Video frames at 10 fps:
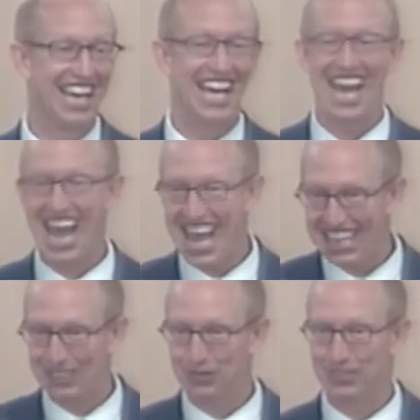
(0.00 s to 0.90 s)
and
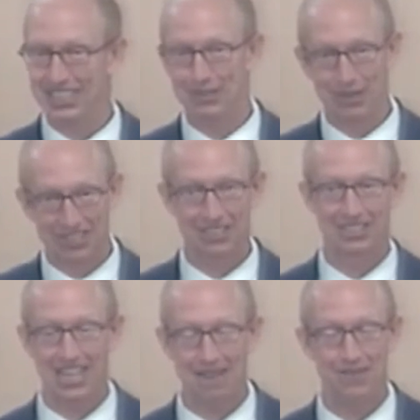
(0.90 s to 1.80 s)
you've seen the risen
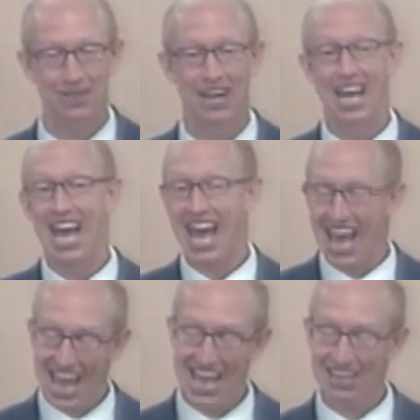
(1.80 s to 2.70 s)
Savior
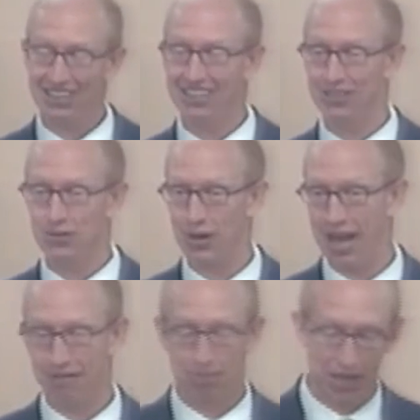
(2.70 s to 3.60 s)
and you
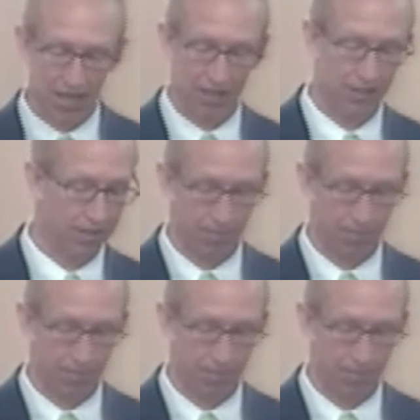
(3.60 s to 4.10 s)
have penned,